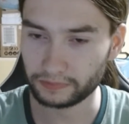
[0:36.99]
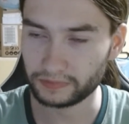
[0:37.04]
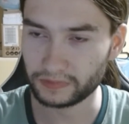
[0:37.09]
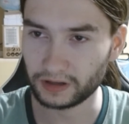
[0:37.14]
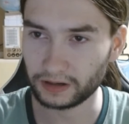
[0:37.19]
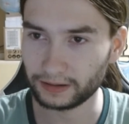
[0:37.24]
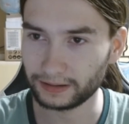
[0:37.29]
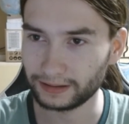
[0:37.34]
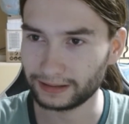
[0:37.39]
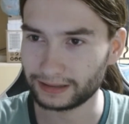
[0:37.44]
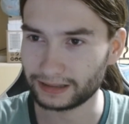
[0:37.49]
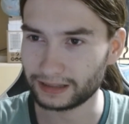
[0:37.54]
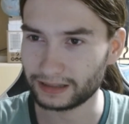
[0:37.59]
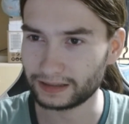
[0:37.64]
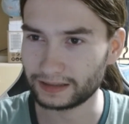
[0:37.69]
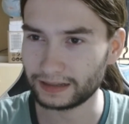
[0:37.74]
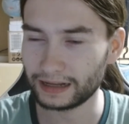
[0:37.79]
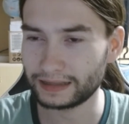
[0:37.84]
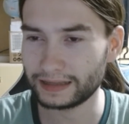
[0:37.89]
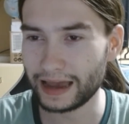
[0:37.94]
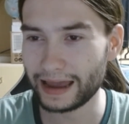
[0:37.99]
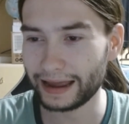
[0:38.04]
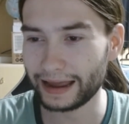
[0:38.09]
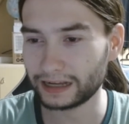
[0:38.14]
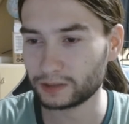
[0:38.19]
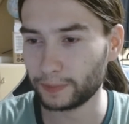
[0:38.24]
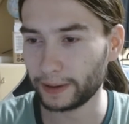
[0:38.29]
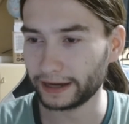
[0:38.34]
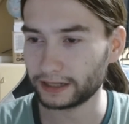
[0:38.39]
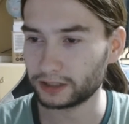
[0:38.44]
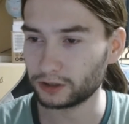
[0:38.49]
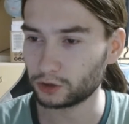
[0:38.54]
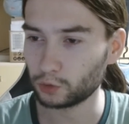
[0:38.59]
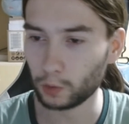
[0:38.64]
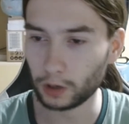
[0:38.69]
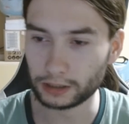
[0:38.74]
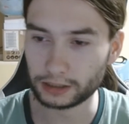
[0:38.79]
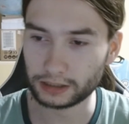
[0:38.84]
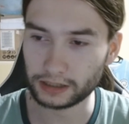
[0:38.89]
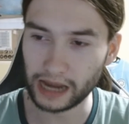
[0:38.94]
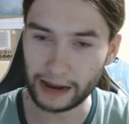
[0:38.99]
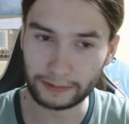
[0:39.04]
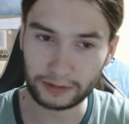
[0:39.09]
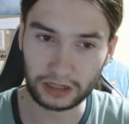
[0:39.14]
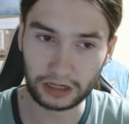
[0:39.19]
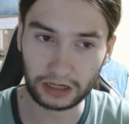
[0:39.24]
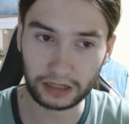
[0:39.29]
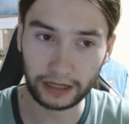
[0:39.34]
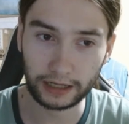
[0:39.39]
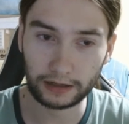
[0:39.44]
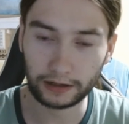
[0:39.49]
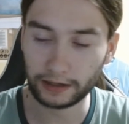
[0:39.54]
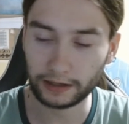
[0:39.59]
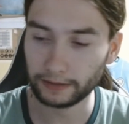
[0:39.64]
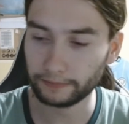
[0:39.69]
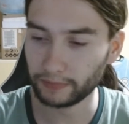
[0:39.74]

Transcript: They expect you to watch games legally,